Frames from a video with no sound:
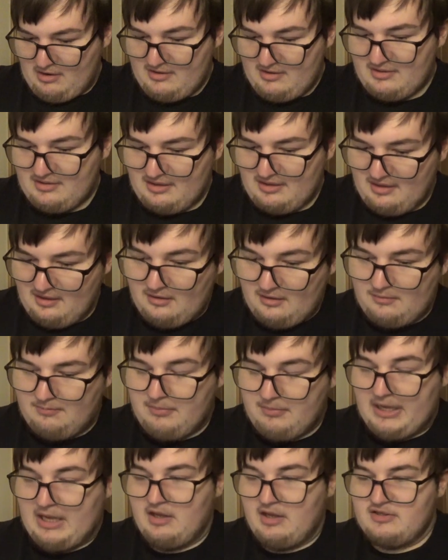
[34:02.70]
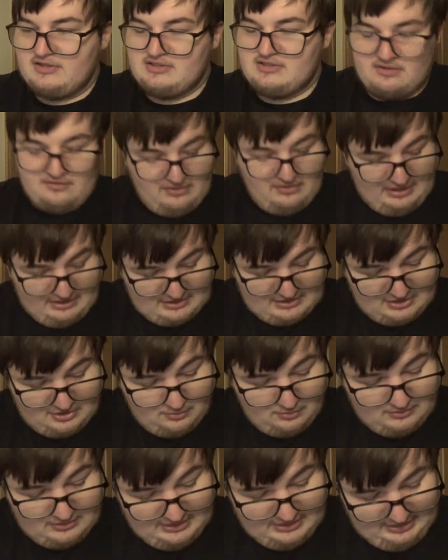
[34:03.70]
think because of its
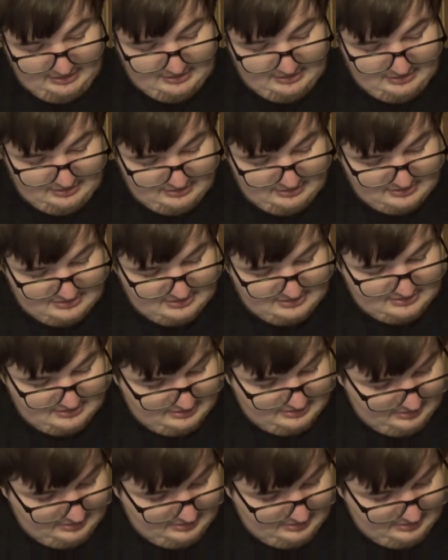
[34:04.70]
uniqueness